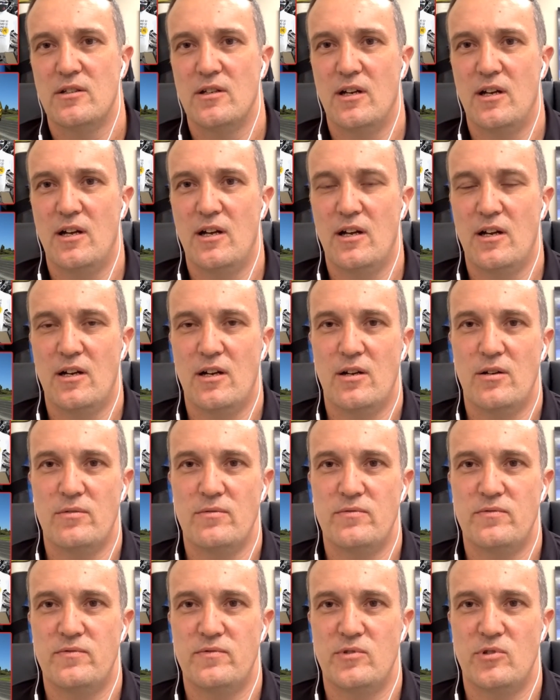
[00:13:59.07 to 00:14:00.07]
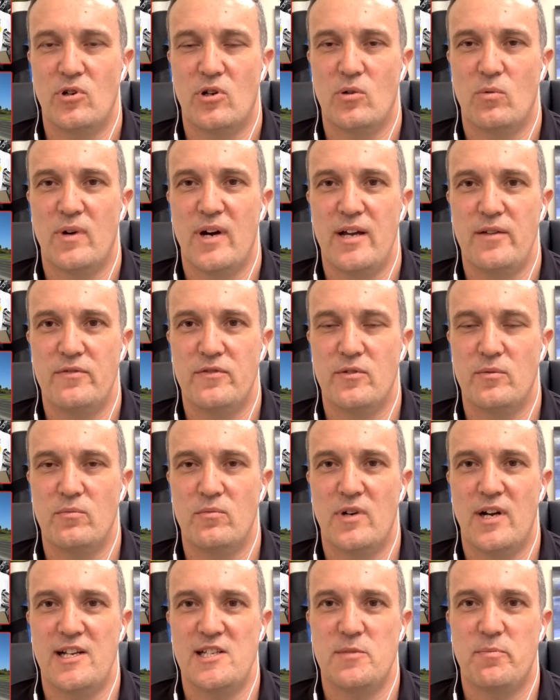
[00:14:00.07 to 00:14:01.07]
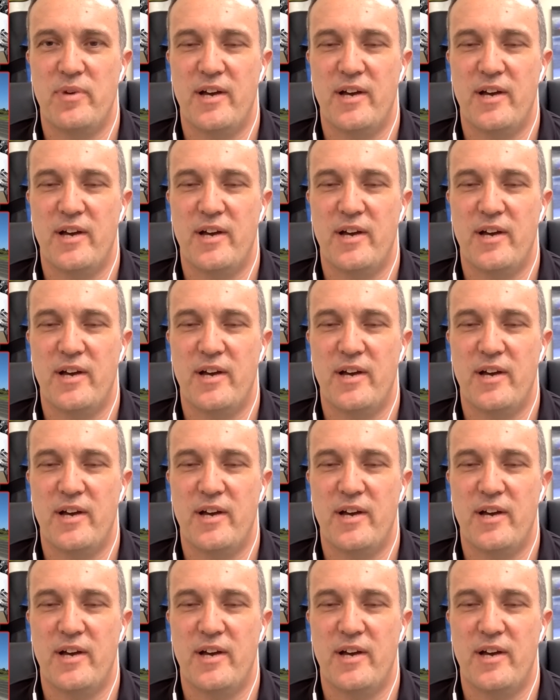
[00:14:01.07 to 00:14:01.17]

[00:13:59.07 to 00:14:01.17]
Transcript: Got away from race